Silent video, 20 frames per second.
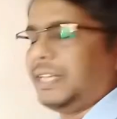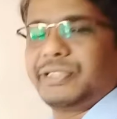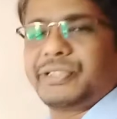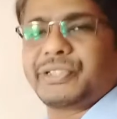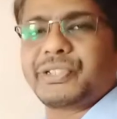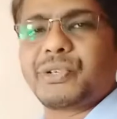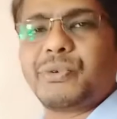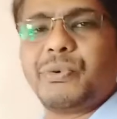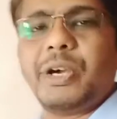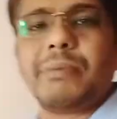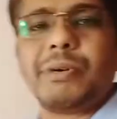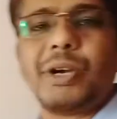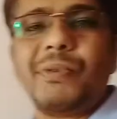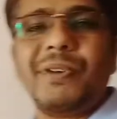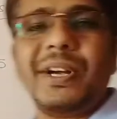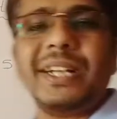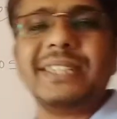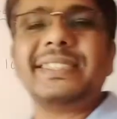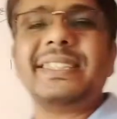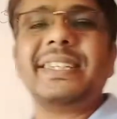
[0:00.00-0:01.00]
I want to
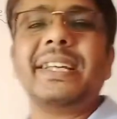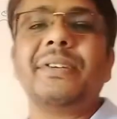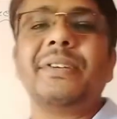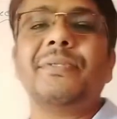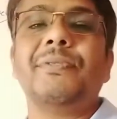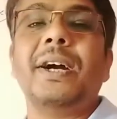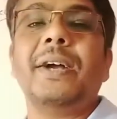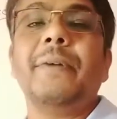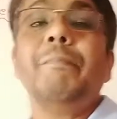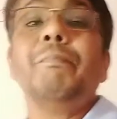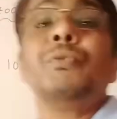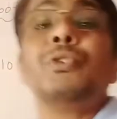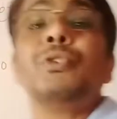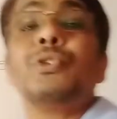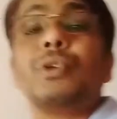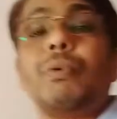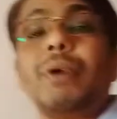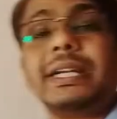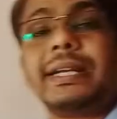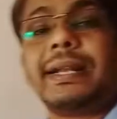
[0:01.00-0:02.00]
find square of
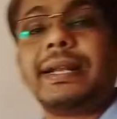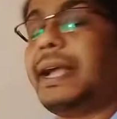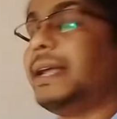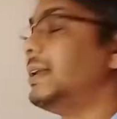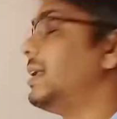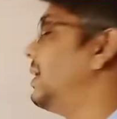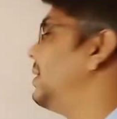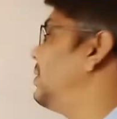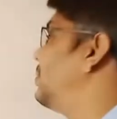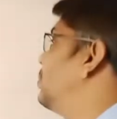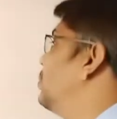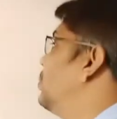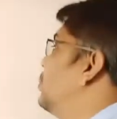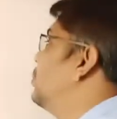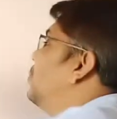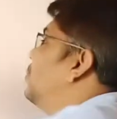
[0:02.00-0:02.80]
105. So